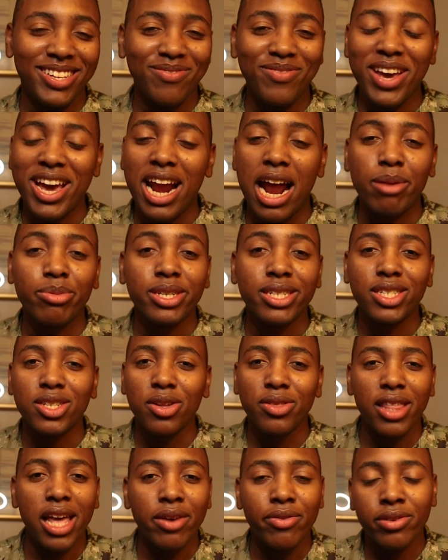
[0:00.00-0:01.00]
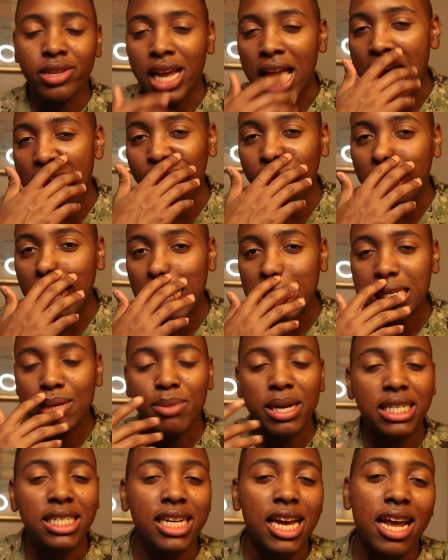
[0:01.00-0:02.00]
man, I'm just so thankful to have you guys on
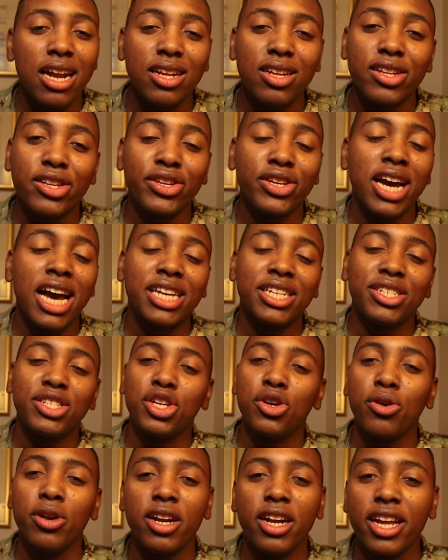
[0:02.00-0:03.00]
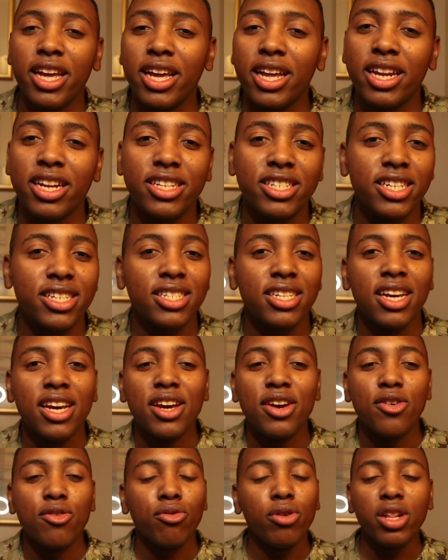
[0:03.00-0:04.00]
my channel and you guys tuning in and just
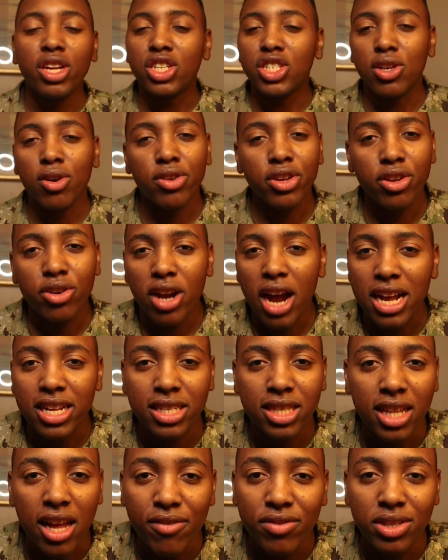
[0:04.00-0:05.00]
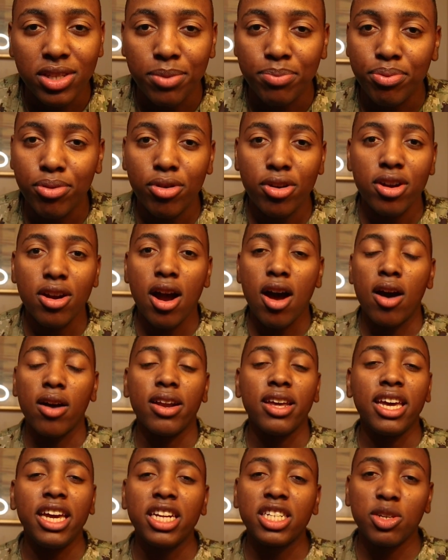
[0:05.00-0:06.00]
really showing you guys love and support on
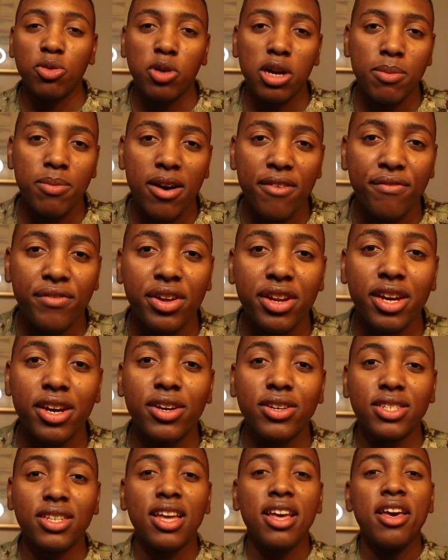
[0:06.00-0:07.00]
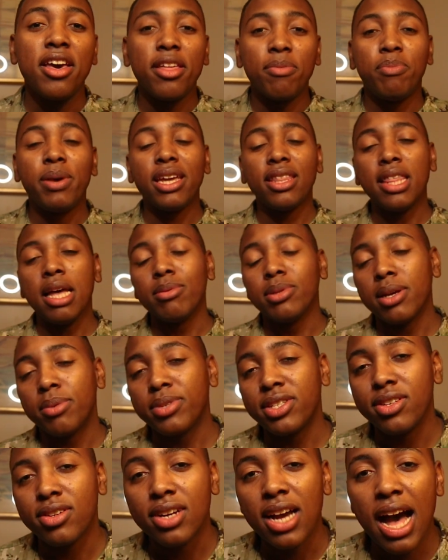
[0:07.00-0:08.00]
each and one of my videos. Big thumbs
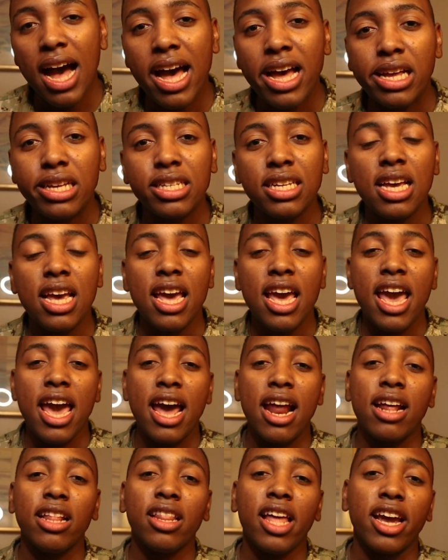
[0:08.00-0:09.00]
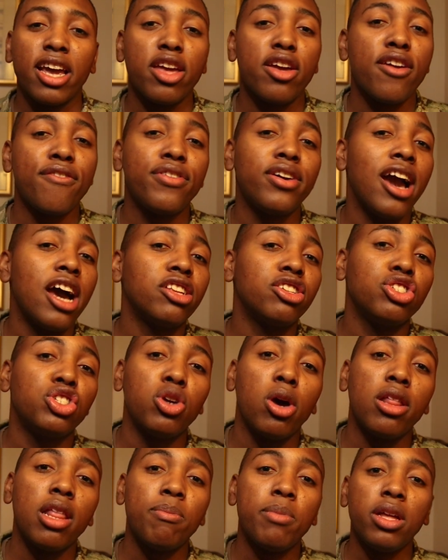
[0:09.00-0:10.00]
up to you guys. And, like, if you guys are
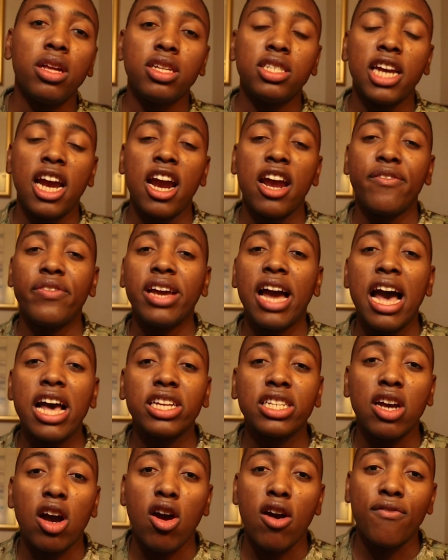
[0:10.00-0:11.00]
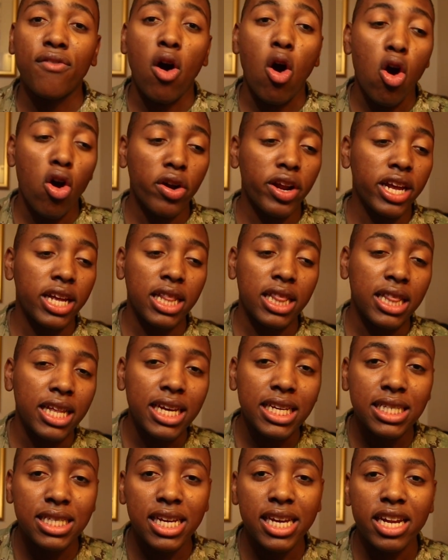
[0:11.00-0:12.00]
joining the military, if you guys are already
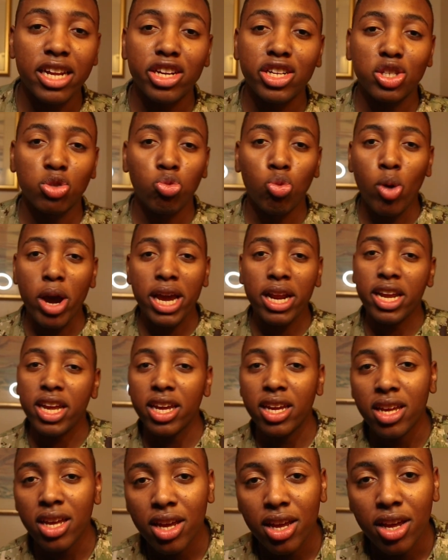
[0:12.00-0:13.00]
enlisted and you're just waiting,